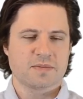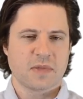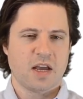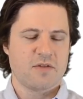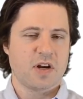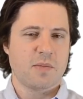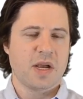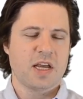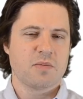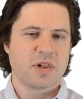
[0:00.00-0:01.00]
having a
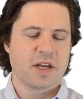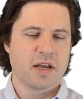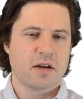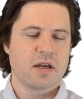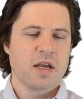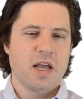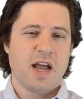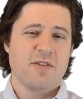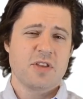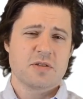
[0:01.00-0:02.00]
pain plan,
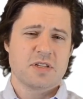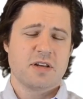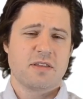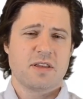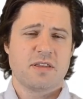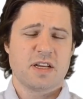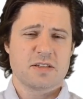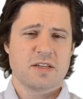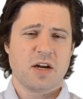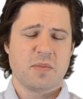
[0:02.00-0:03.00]
having those things
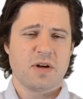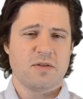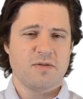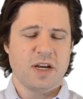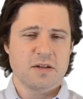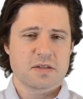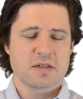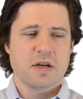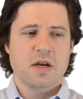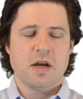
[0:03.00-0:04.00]
set up in advance,
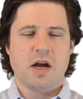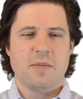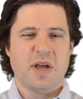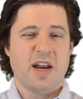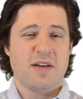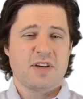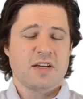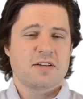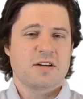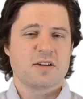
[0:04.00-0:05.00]
and having
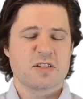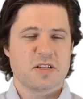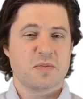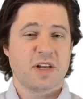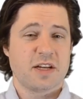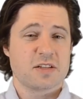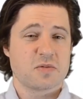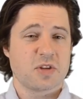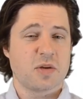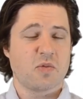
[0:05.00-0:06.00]
contingency plans is
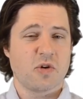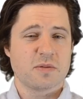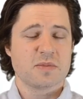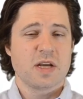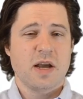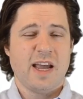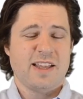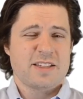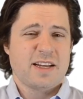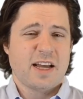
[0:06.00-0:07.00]
really important, and
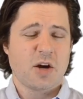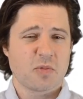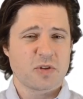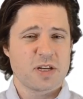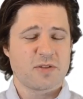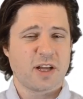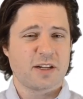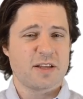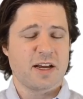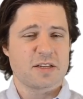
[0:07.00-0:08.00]
that's going to help relieve a lot
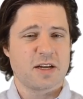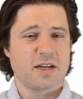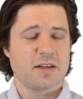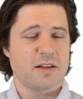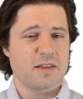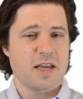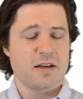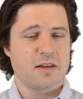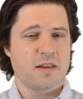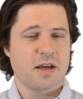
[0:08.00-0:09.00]
of the anxiety that
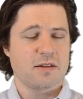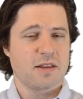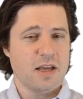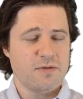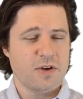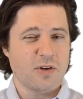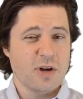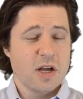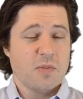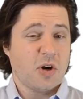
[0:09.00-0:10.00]
they feel,
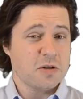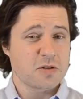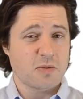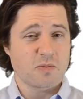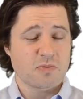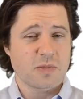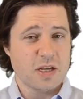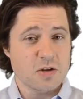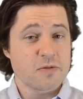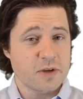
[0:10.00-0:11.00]
but also that
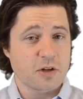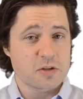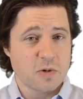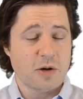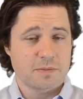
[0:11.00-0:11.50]
you feel as well.